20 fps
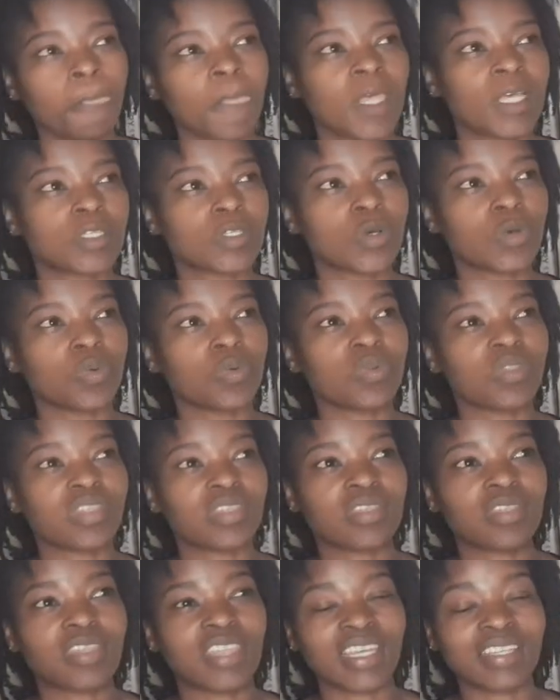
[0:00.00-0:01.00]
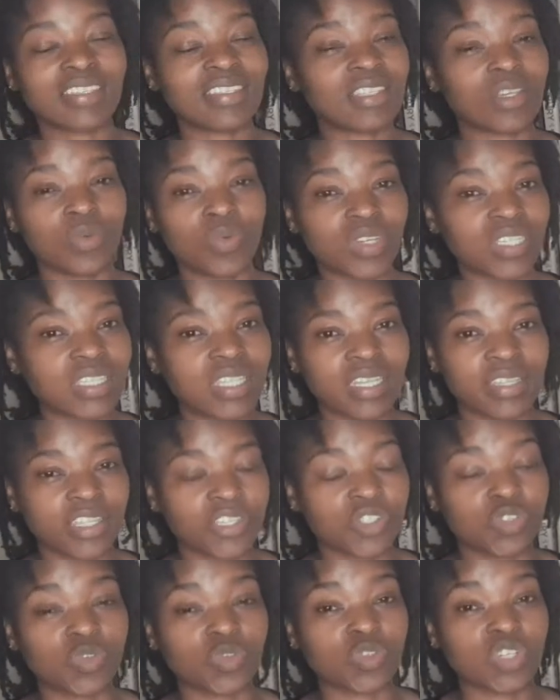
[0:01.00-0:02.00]
So that's the worst thing
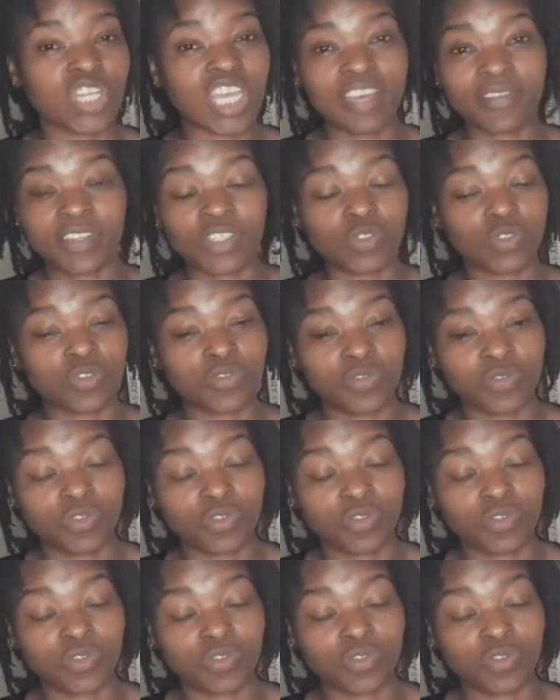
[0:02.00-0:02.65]
that you could ever do